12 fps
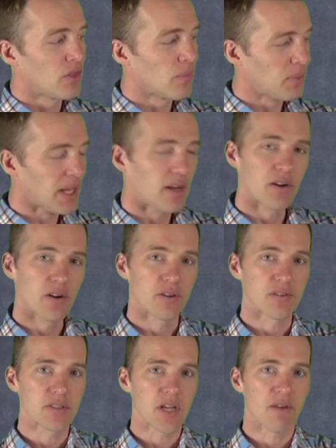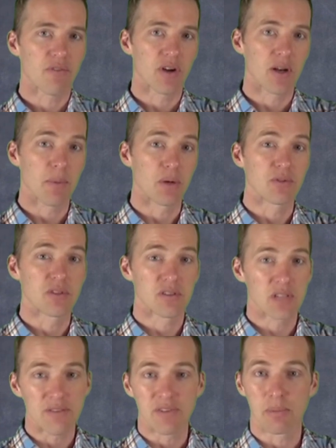the planet Earth is covered in about
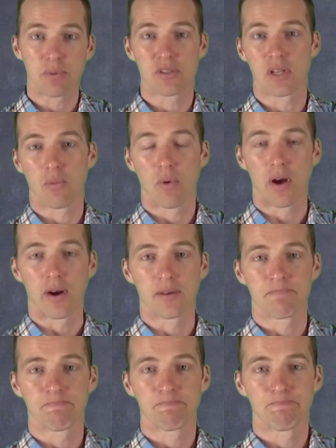70% water